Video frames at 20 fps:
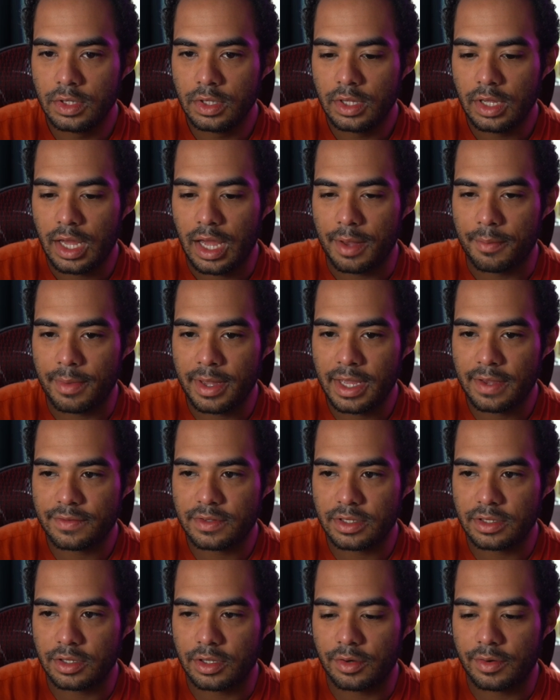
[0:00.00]
I may have
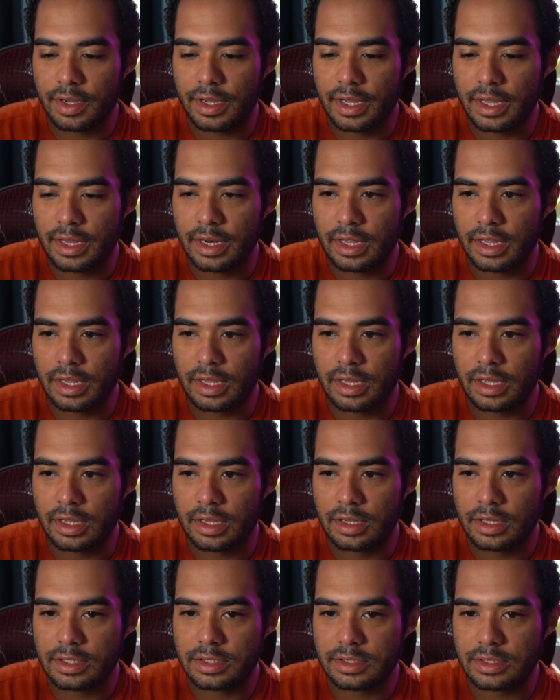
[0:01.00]
to go ahead
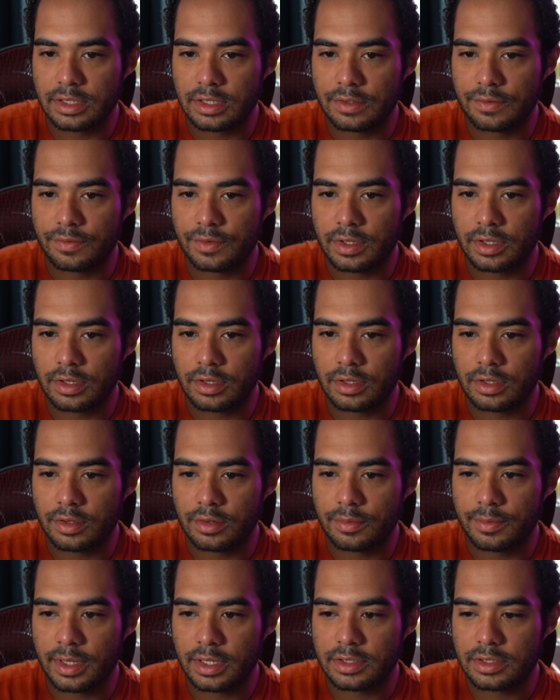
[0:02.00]
and let's see if we can go
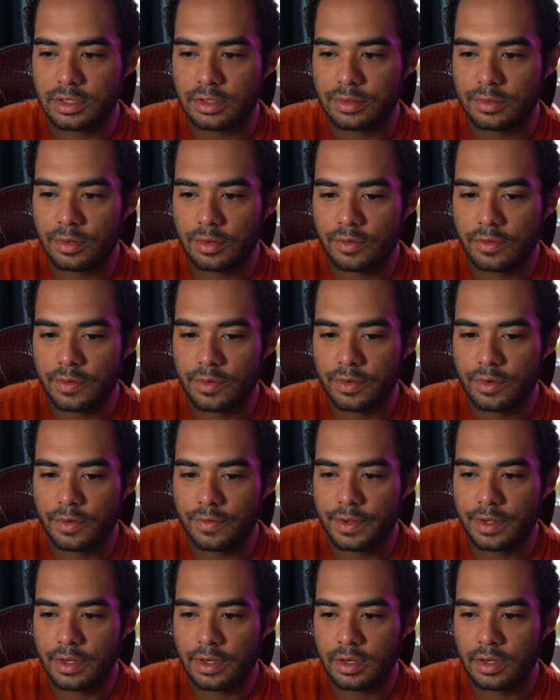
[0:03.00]
back to the overview over
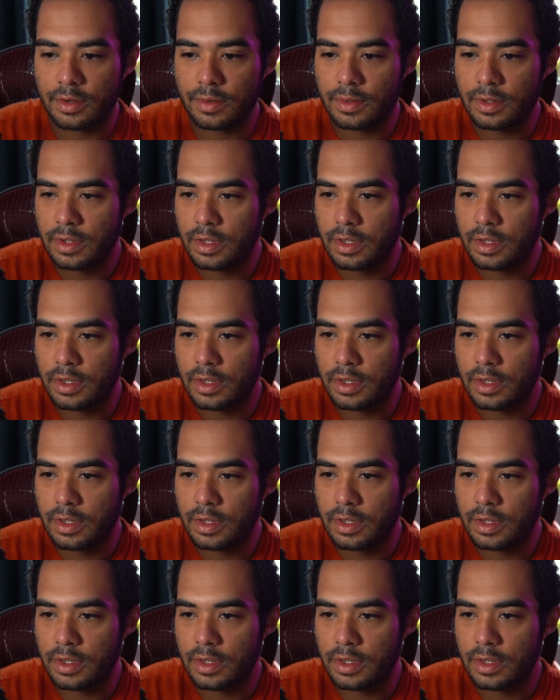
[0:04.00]
here.